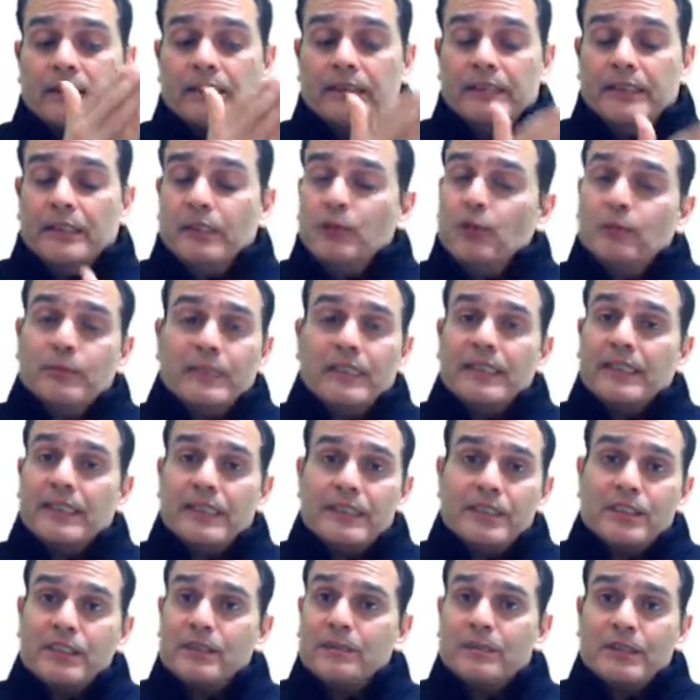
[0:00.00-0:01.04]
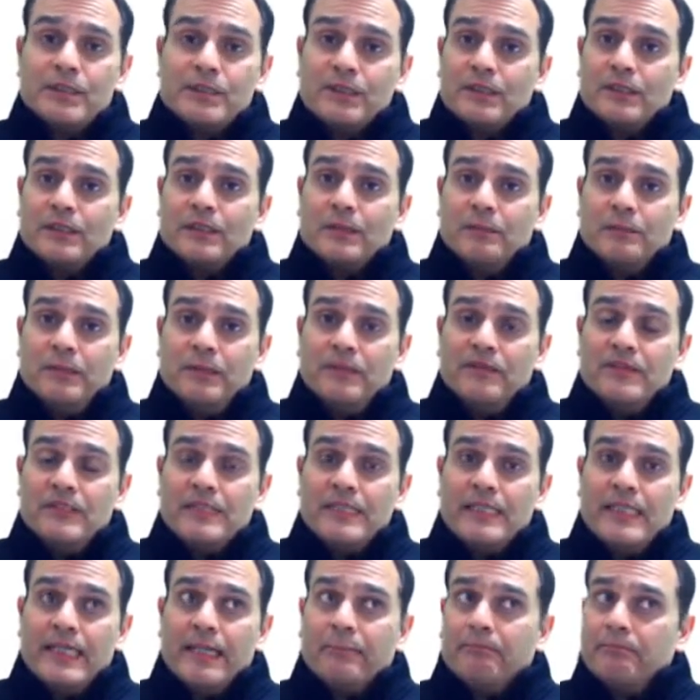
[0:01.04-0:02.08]
did you make estimates in the previous
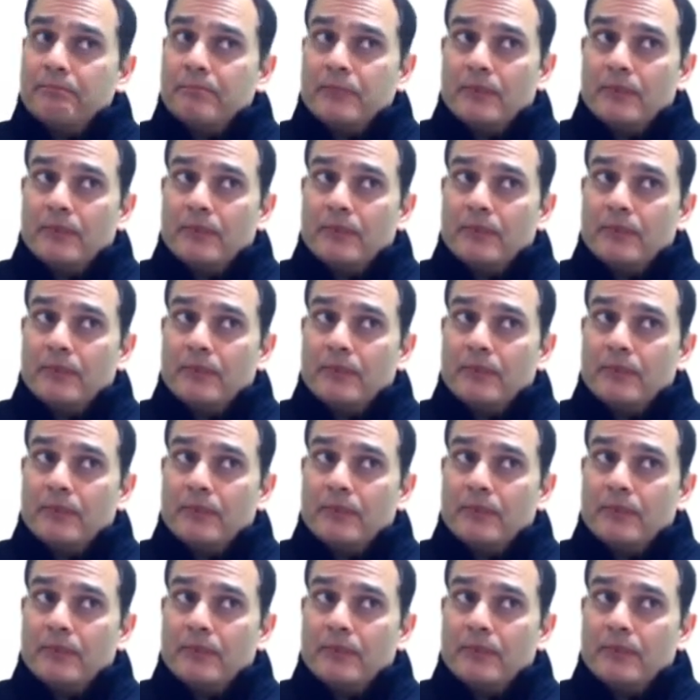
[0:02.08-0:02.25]
gap?